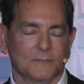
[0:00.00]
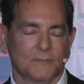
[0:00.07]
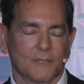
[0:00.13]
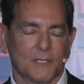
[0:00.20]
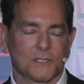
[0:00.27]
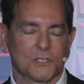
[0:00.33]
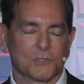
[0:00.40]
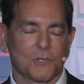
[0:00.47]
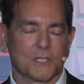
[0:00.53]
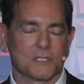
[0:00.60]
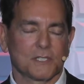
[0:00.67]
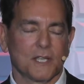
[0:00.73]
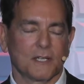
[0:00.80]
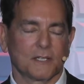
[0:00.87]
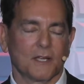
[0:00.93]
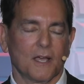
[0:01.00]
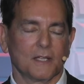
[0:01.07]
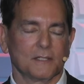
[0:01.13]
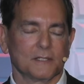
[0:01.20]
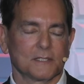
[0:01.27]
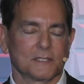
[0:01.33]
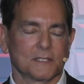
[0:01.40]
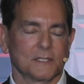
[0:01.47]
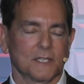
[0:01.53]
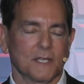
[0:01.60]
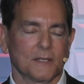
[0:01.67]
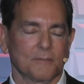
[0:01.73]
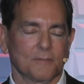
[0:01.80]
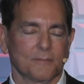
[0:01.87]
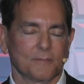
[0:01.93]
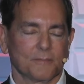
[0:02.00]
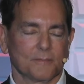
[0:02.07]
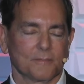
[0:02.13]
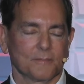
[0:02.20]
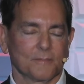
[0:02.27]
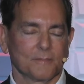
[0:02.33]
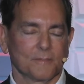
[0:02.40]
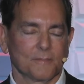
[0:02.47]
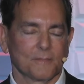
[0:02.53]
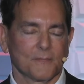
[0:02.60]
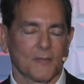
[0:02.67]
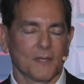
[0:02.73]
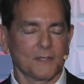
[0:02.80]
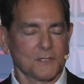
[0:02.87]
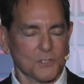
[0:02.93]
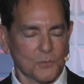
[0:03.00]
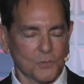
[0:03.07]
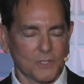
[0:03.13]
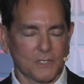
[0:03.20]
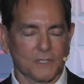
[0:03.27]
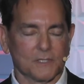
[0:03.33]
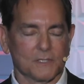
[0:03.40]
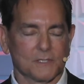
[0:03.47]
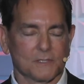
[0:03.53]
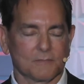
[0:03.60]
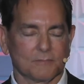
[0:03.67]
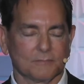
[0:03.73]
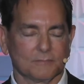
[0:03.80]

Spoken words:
Let's trust that guidance today. And so it is.